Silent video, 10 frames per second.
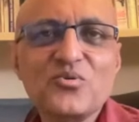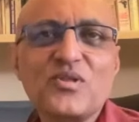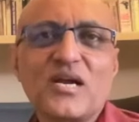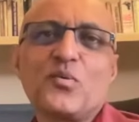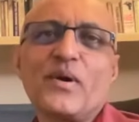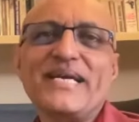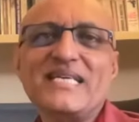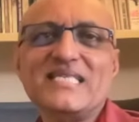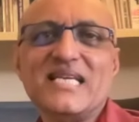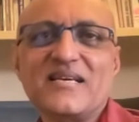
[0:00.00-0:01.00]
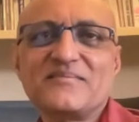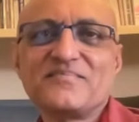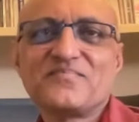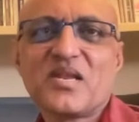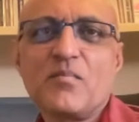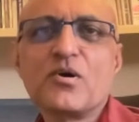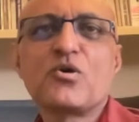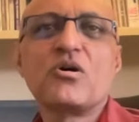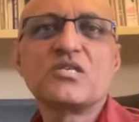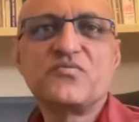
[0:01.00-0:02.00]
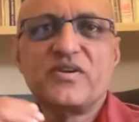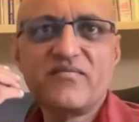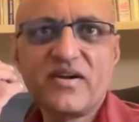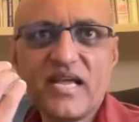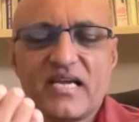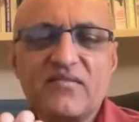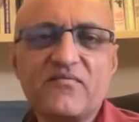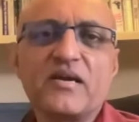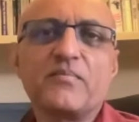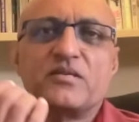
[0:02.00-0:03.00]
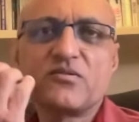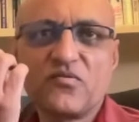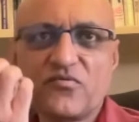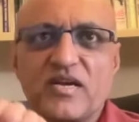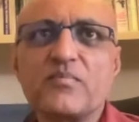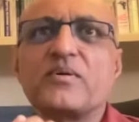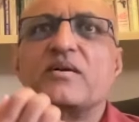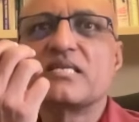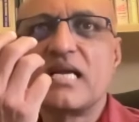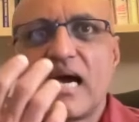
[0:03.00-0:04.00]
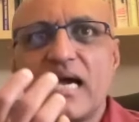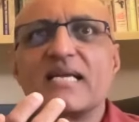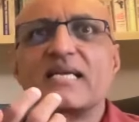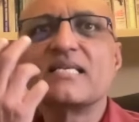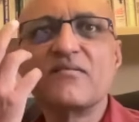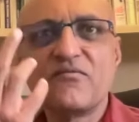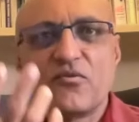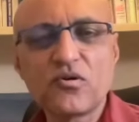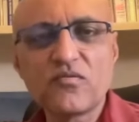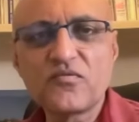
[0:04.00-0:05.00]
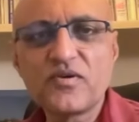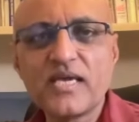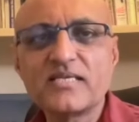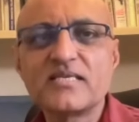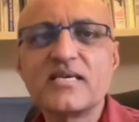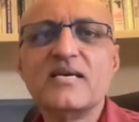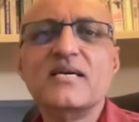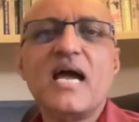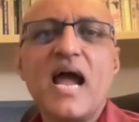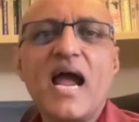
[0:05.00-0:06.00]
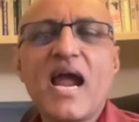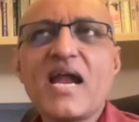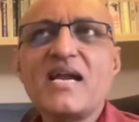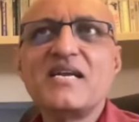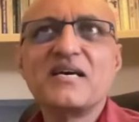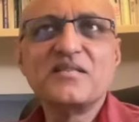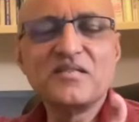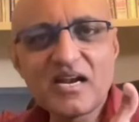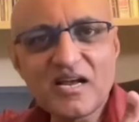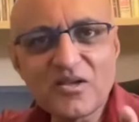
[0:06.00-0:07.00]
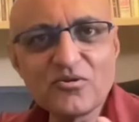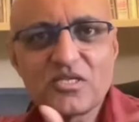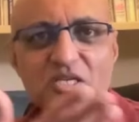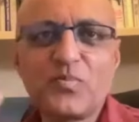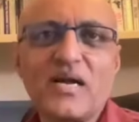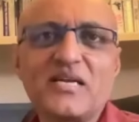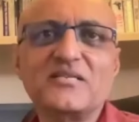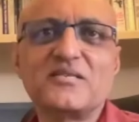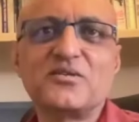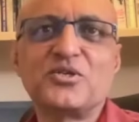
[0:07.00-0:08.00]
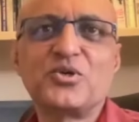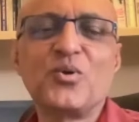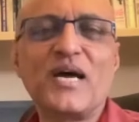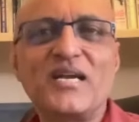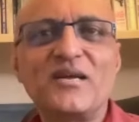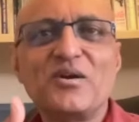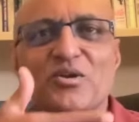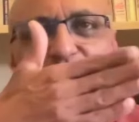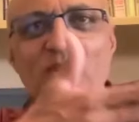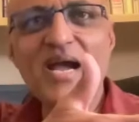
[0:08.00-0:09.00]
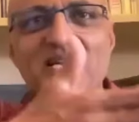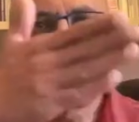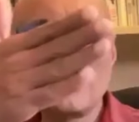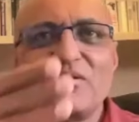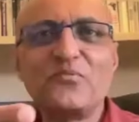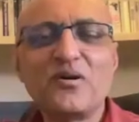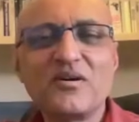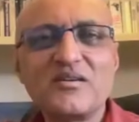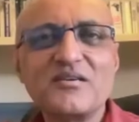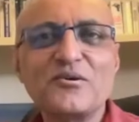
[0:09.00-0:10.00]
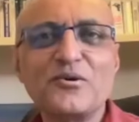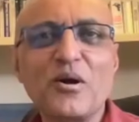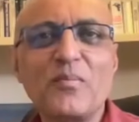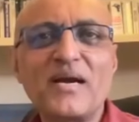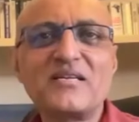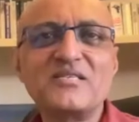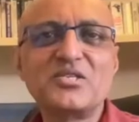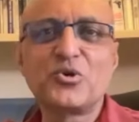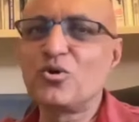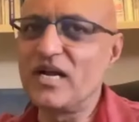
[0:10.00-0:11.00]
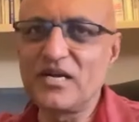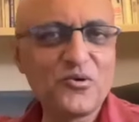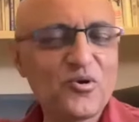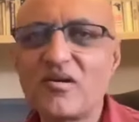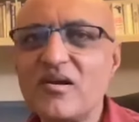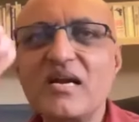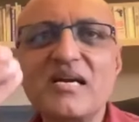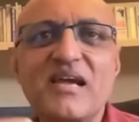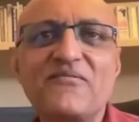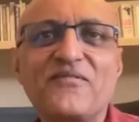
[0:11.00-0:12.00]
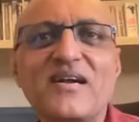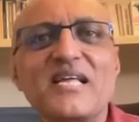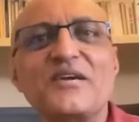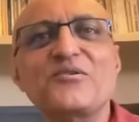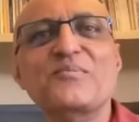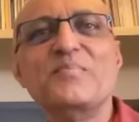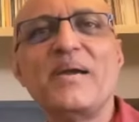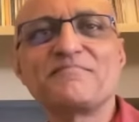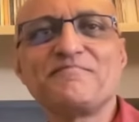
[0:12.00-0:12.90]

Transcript: that quite easily, because we have taken fingerprints of the fingerprints and iris and photo of the face, and there are usage patterns to show that you've actually your patterns show that you're definitely a human being.